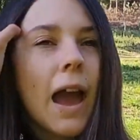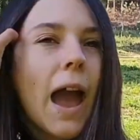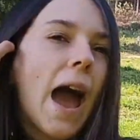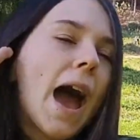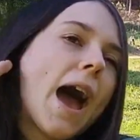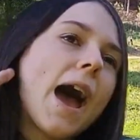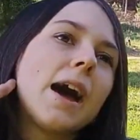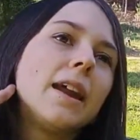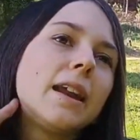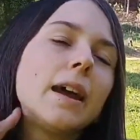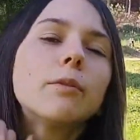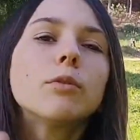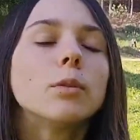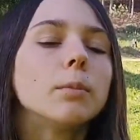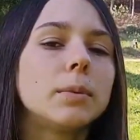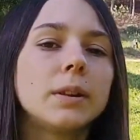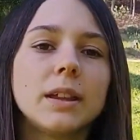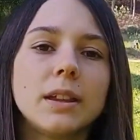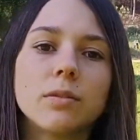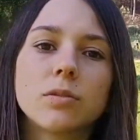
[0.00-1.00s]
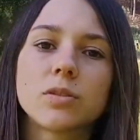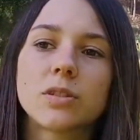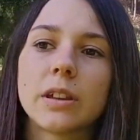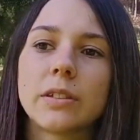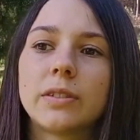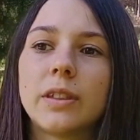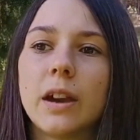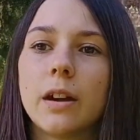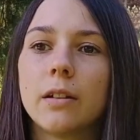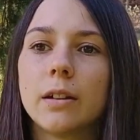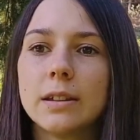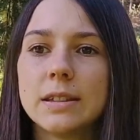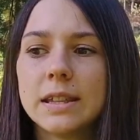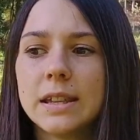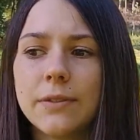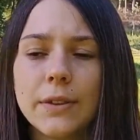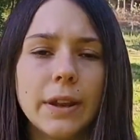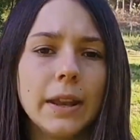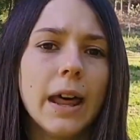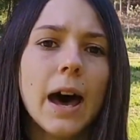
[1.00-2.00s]
and everyone believes that there is
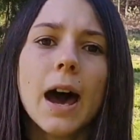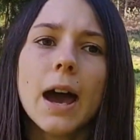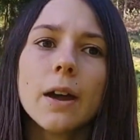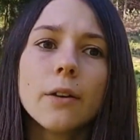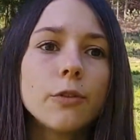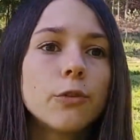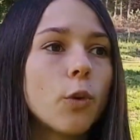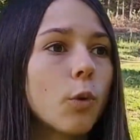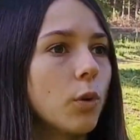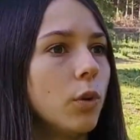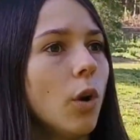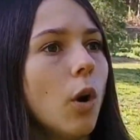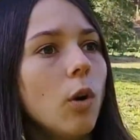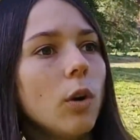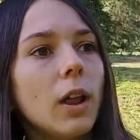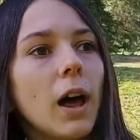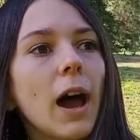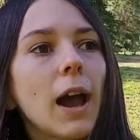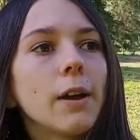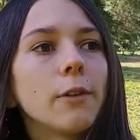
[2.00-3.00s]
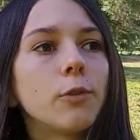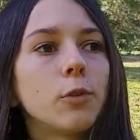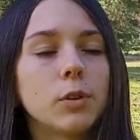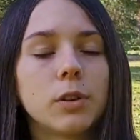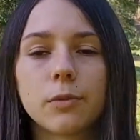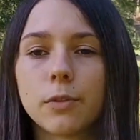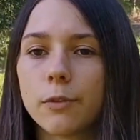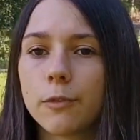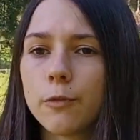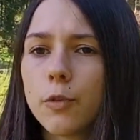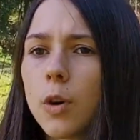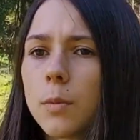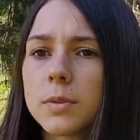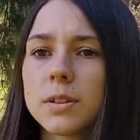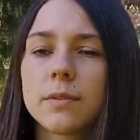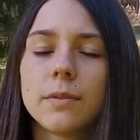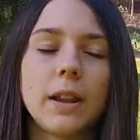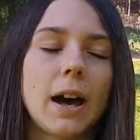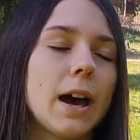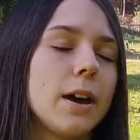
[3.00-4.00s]
either life or no life or different forms
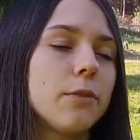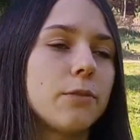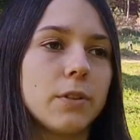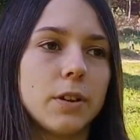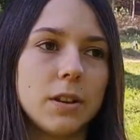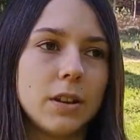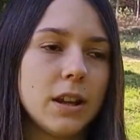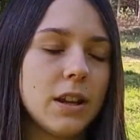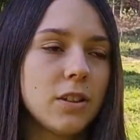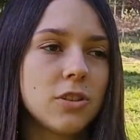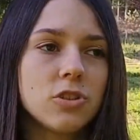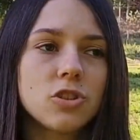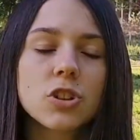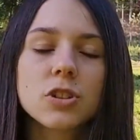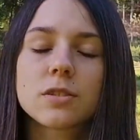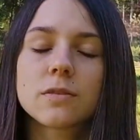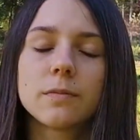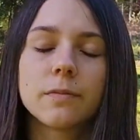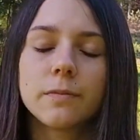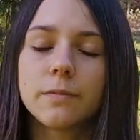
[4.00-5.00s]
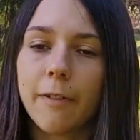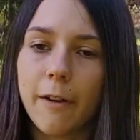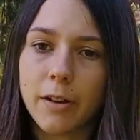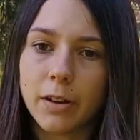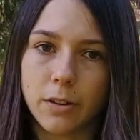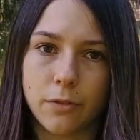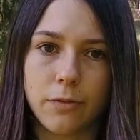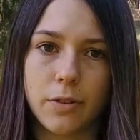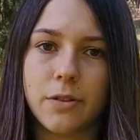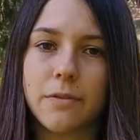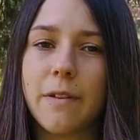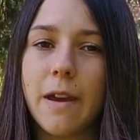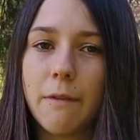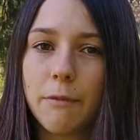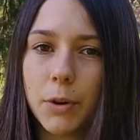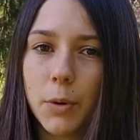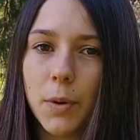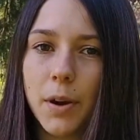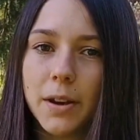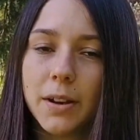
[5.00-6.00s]
of life, and it's just very different for
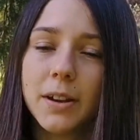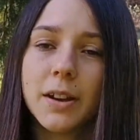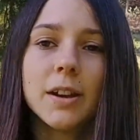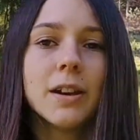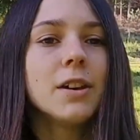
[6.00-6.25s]
everyone.